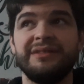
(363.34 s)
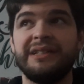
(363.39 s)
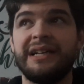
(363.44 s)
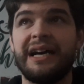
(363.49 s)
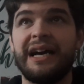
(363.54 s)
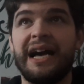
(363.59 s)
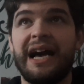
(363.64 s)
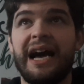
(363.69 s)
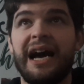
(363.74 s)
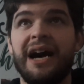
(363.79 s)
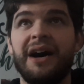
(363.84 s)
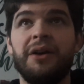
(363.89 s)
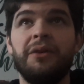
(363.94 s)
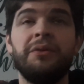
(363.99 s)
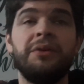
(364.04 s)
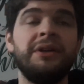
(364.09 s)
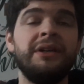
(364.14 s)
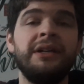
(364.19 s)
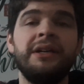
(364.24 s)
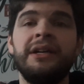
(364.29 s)

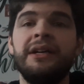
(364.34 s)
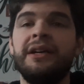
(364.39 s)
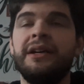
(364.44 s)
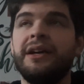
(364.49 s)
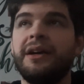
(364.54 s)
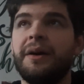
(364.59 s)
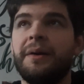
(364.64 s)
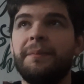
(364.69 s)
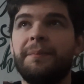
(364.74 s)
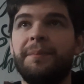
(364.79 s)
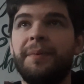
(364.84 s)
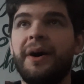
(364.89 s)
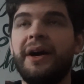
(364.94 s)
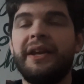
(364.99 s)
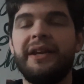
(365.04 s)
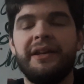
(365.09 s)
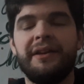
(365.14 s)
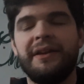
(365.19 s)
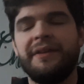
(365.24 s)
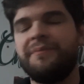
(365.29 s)
how?
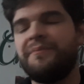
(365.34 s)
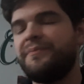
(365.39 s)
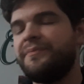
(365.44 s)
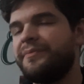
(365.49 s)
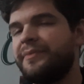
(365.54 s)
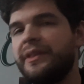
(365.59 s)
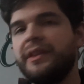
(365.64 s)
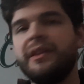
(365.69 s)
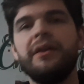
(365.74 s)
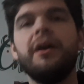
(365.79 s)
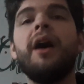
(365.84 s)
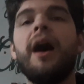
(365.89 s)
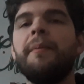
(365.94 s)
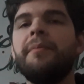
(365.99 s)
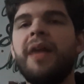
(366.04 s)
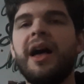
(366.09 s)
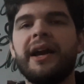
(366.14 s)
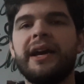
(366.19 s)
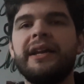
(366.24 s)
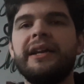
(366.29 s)
But I'm
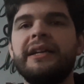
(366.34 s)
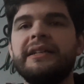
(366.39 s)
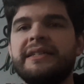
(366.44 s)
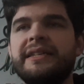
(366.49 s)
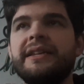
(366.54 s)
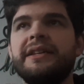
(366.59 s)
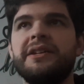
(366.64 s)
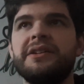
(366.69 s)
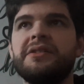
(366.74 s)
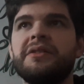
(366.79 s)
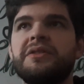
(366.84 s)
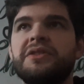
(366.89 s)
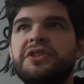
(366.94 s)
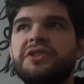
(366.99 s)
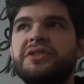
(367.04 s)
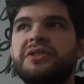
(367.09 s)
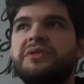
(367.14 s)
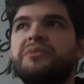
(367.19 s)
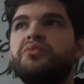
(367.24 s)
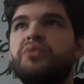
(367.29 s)
not going to sit here and
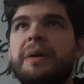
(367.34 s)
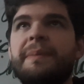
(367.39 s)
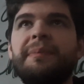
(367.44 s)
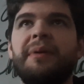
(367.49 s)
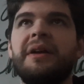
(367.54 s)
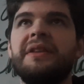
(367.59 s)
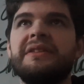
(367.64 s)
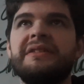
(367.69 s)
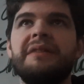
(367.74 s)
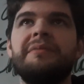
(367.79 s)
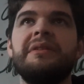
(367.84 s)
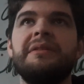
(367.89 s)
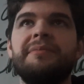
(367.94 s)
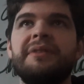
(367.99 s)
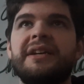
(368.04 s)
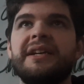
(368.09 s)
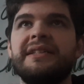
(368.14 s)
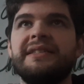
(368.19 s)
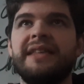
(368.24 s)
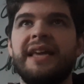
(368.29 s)
just rip on somebody
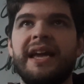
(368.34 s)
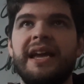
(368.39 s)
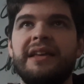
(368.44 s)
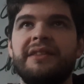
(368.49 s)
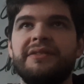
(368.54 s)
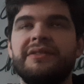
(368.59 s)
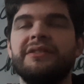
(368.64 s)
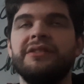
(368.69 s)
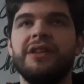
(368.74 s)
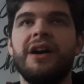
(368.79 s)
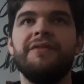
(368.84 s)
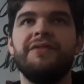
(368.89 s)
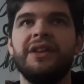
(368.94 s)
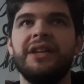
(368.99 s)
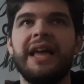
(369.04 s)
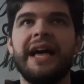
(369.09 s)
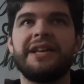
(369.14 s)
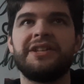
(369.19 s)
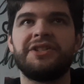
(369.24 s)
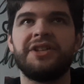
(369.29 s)
because they love The
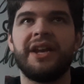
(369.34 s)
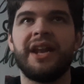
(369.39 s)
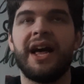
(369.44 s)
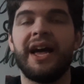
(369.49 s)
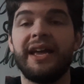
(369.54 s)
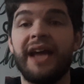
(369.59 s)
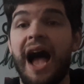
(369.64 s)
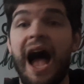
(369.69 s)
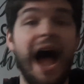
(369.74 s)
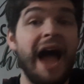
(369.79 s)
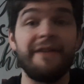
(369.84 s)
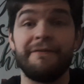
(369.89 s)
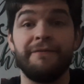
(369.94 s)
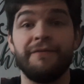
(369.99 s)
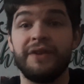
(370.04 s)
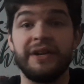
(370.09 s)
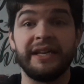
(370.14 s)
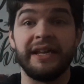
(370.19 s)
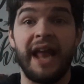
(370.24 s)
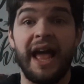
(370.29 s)
Last Jedi. I
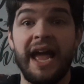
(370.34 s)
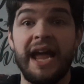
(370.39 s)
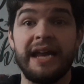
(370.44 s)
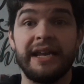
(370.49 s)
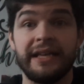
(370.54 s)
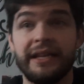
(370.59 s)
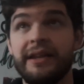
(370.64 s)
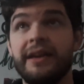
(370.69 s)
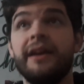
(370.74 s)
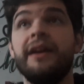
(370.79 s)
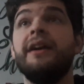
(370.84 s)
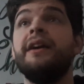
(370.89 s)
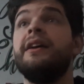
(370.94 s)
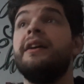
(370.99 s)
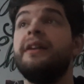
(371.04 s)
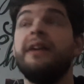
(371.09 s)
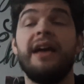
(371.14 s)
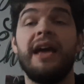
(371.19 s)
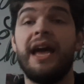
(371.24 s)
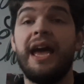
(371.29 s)
freaking hate it.
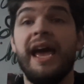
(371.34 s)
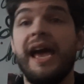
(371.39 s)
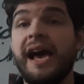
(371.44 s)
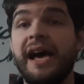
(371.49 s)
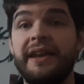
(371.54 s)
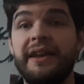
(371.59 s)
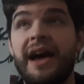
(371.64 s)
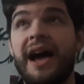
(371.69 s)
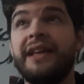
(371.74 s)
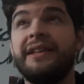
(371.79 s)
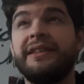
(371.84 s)
And